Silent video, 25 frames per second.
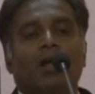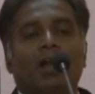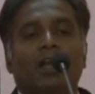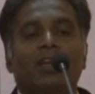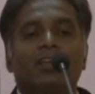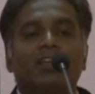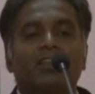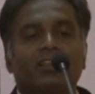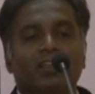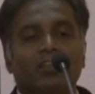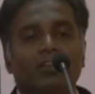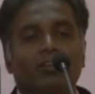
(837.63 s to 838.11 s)

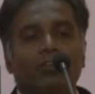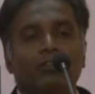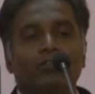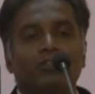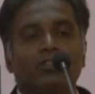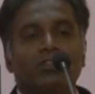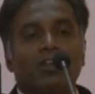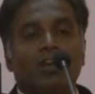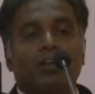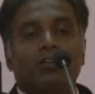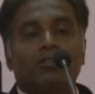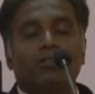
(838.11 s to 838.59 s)
And it
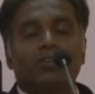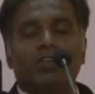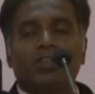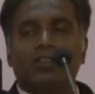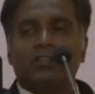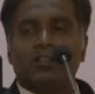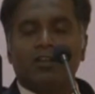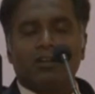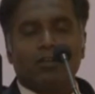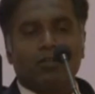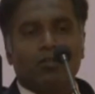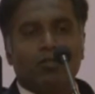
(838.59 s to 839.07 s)
includes not
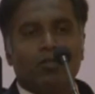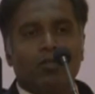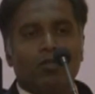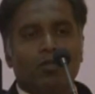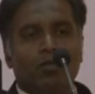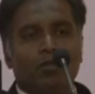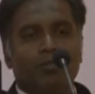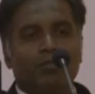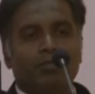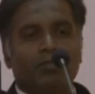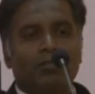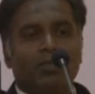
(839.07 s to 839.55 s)
only the
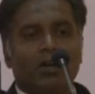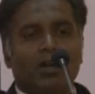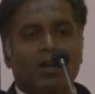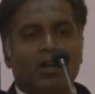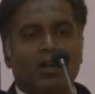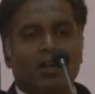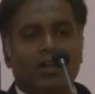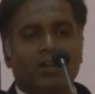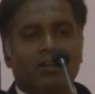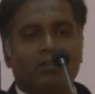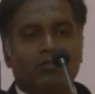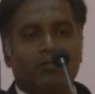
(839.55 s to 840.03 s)

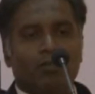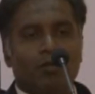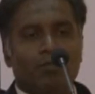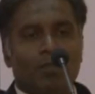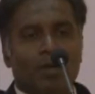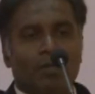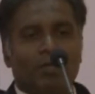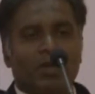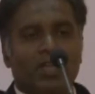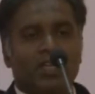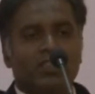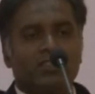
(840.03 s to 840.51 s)

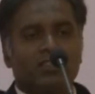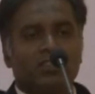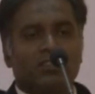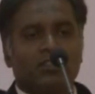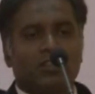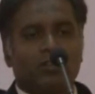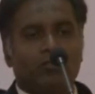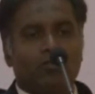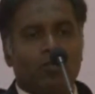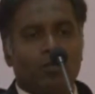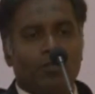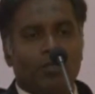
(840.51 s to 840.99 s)
home
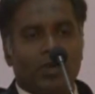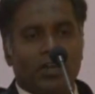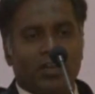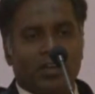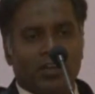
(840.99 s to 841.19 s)
appliances and home